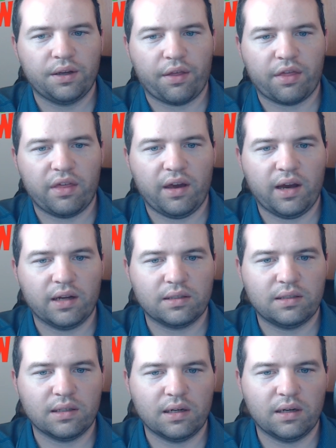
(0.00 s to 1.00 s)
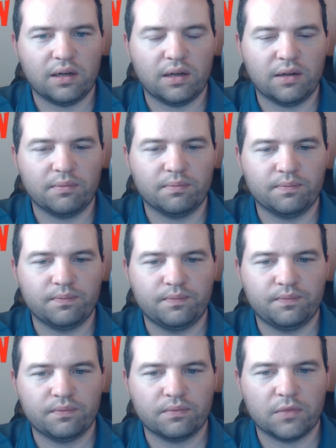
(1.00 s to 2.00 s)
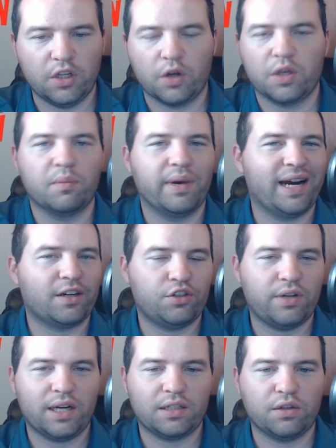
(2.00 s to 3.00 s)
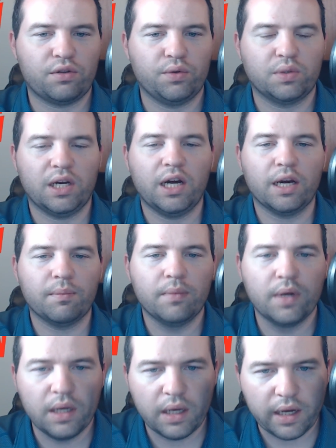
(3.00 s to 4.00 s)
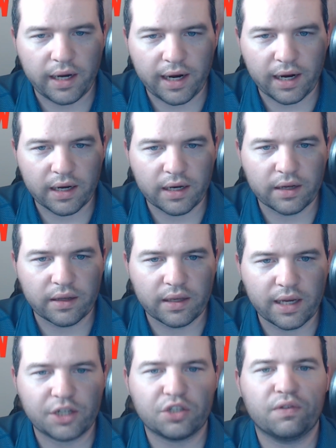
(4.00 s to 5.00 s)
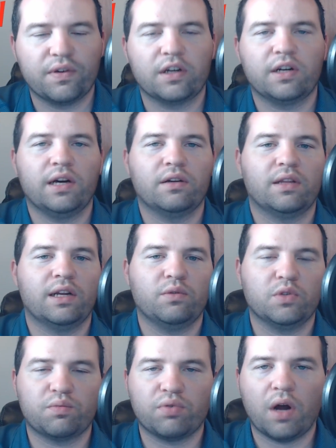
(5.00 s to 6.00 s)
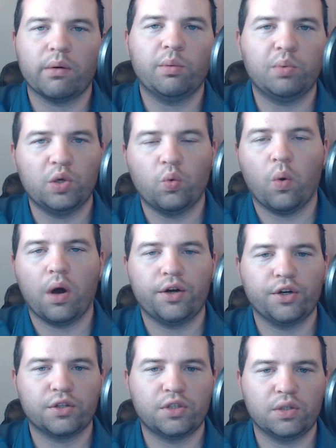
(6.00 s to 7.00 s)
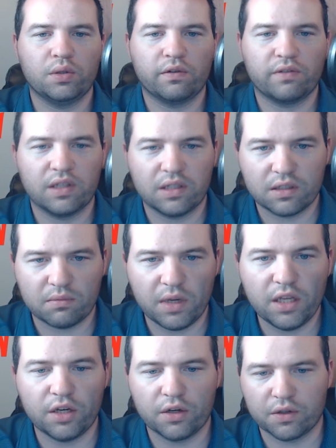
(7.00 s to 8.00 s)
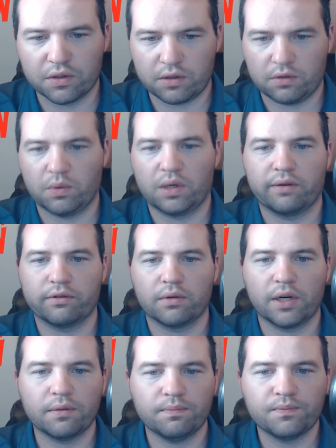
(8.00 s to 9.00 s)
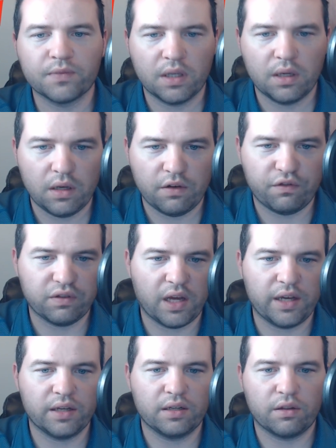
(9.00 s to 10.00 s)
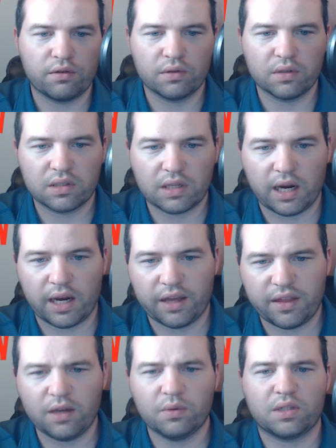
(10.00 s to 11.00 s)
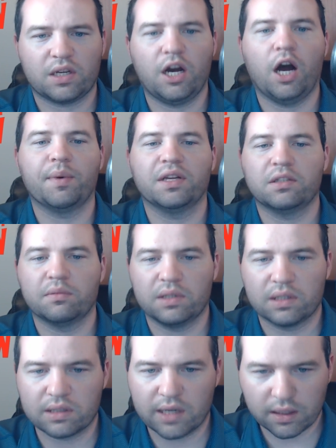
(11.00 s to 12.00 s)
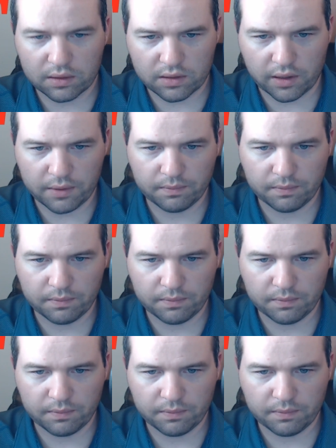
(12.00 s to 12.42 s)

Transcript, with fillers: that um, you know he backtracked it through time uh, he actually figured out that it was probably one or two of these meteors or whatever right flying through the sky i think it was a comet to be exact sorry